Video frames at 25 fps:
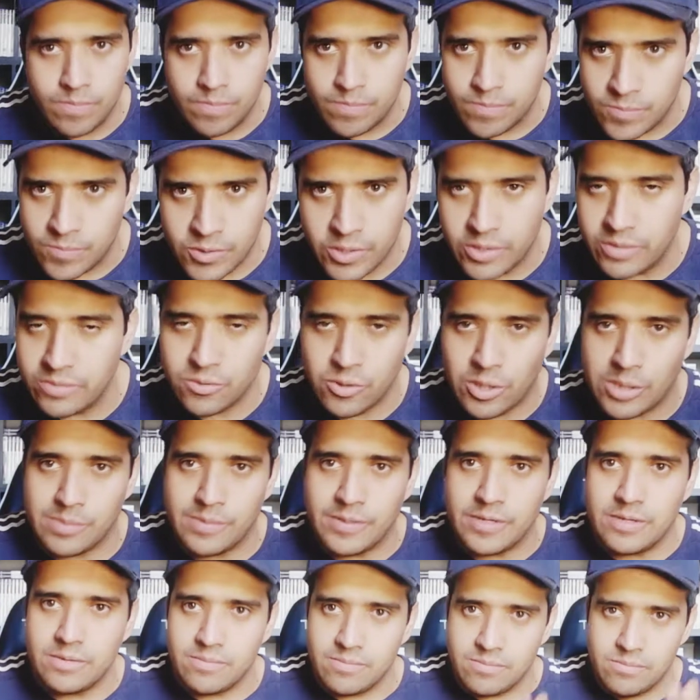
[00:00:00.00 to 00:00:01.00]
tr trust me,
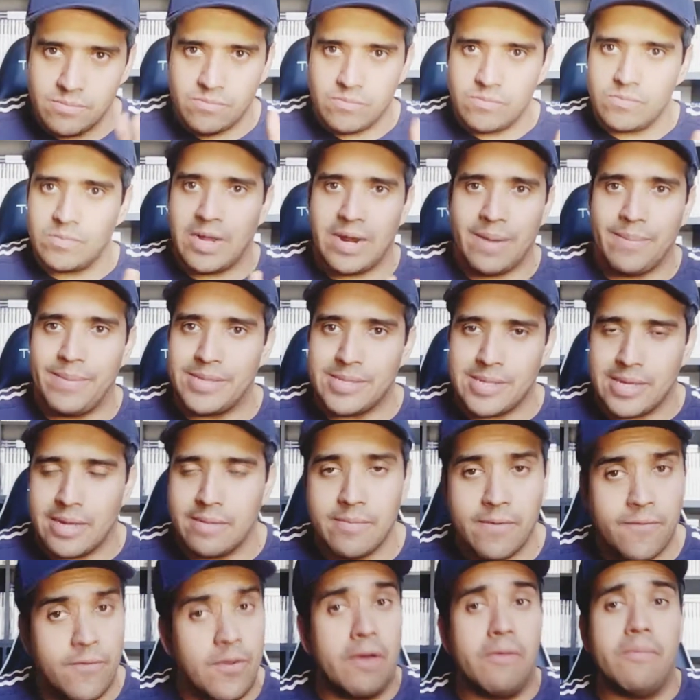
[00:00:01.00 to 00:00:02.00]
an amazing game.
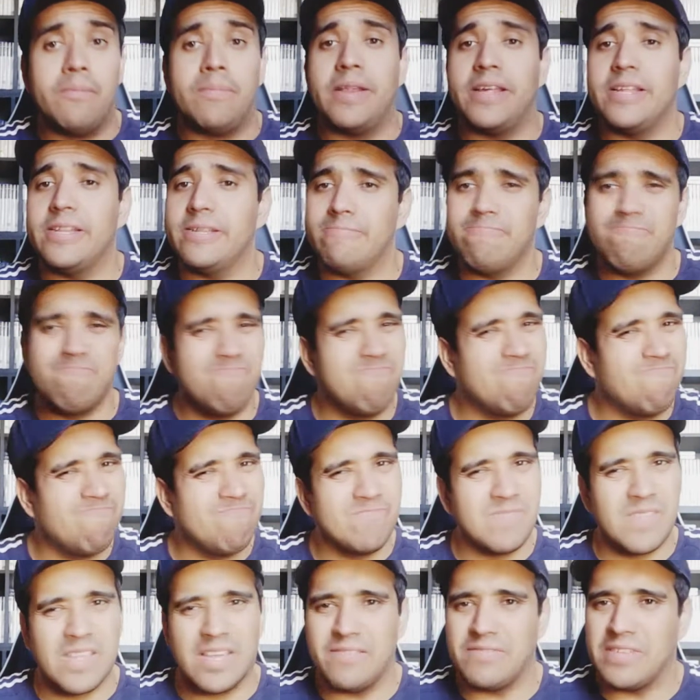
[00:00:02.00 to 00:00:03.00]
If you haven't played,
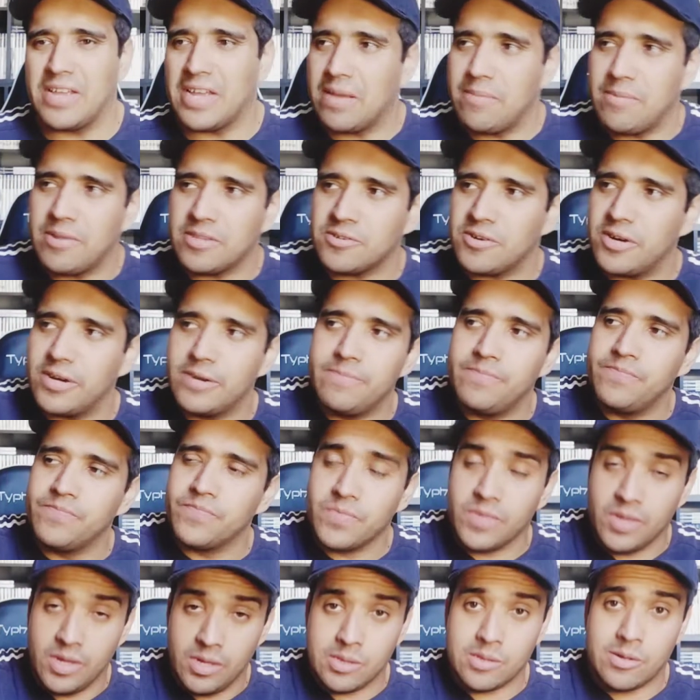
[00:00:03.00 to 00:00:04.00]
give that game a try.
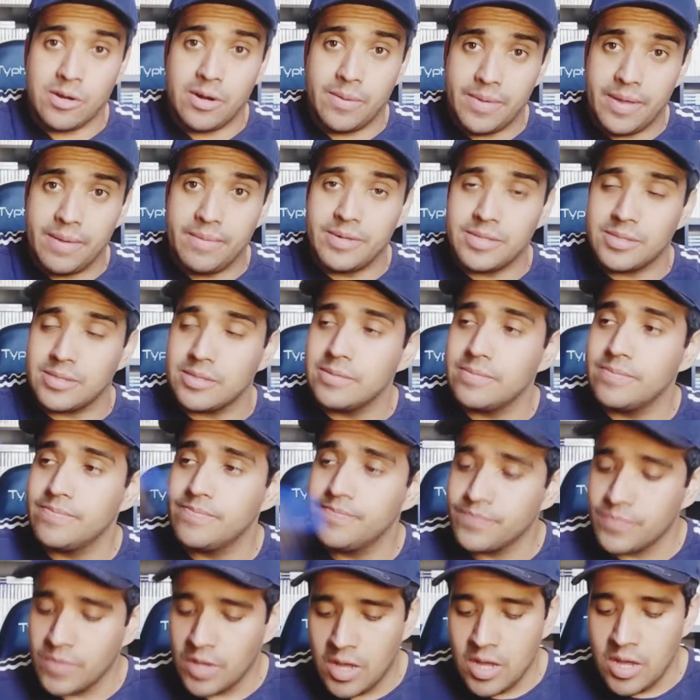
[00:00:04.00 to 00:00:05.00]
It's gonna be amazing.
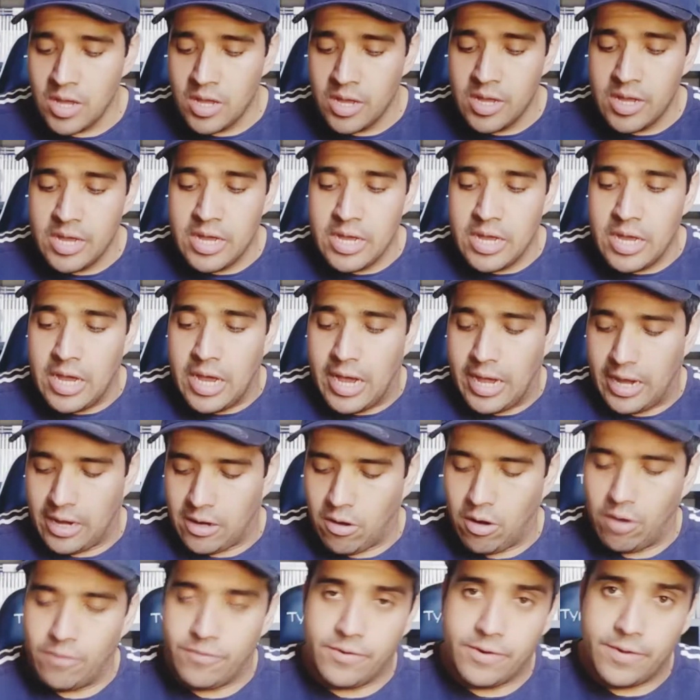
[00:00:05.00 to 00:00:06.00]
Uh,
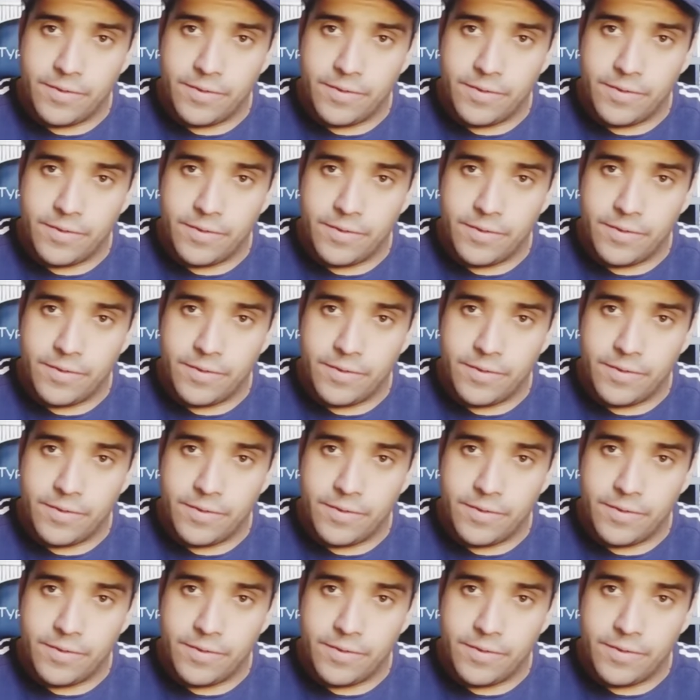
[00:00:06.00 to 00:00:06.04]
Call of Duty